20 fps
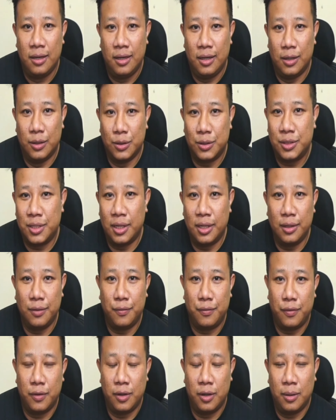you know, starting
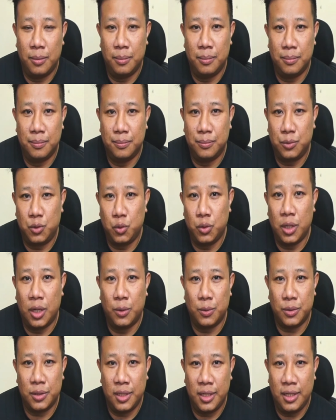from
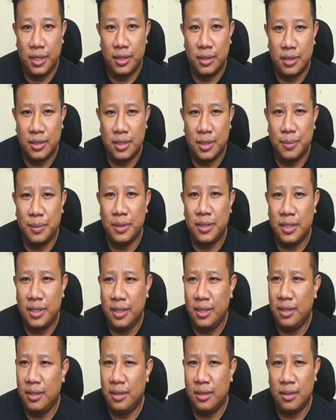
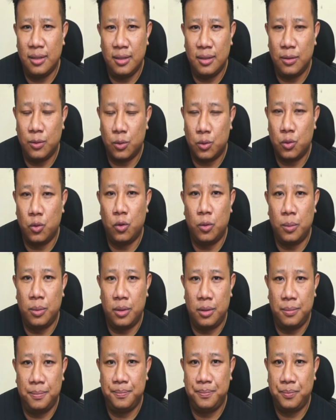2017
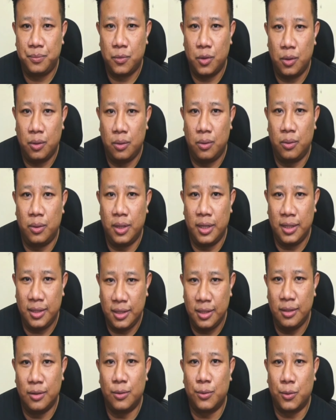October or
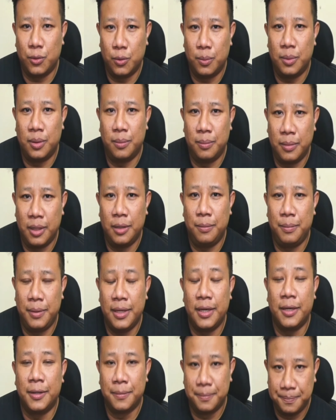18 October might
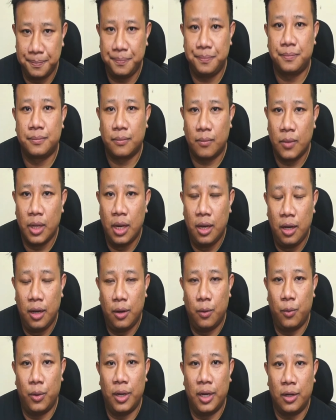be.
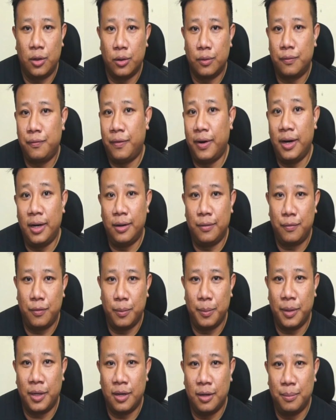When I got fired
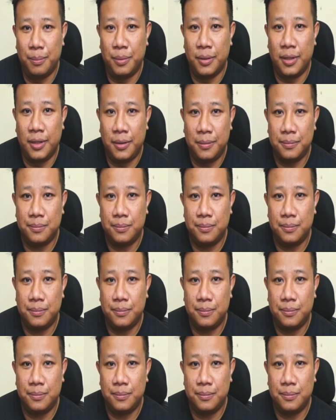from the company,